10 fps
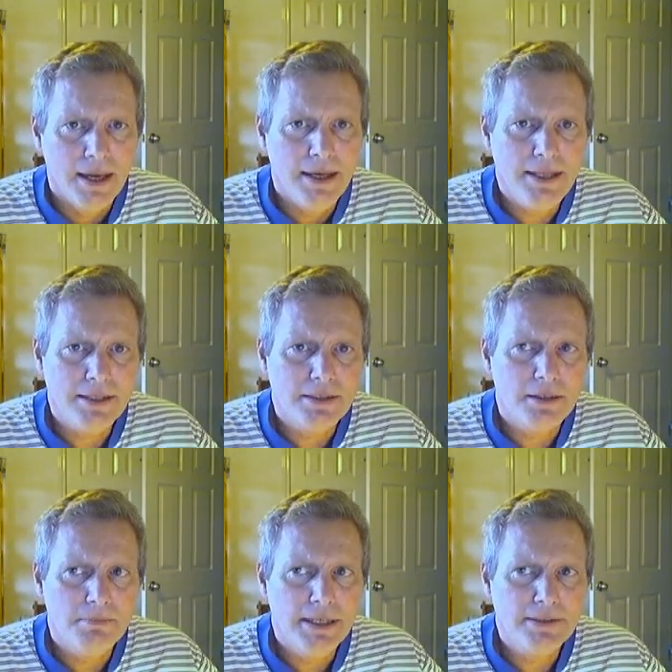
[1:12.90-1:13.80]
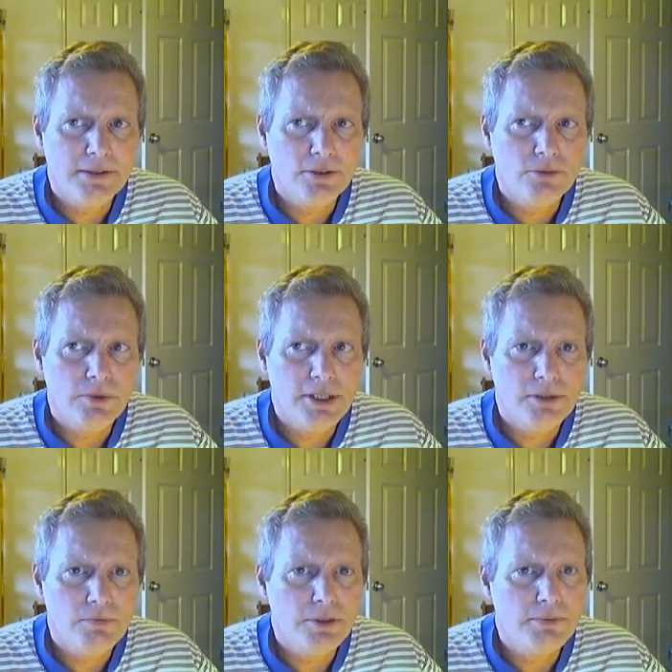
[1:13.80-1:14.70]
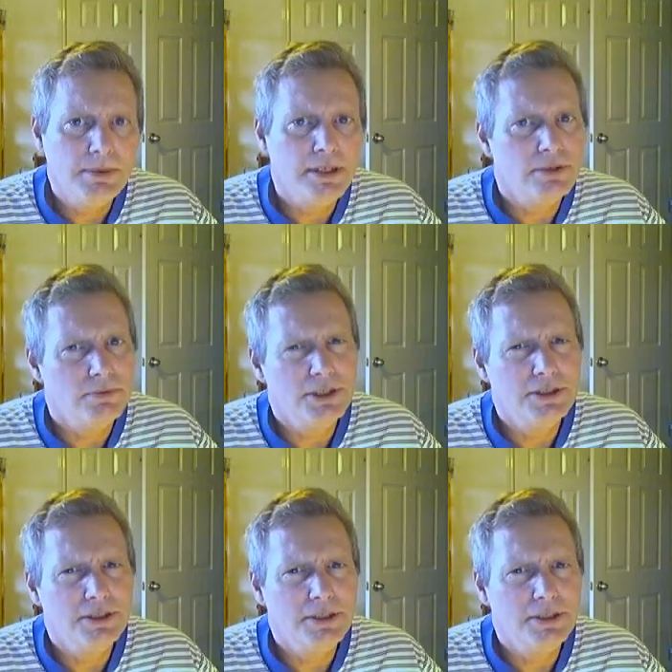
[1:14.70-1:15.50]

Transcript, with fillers: and that's in the best situation where the parents were just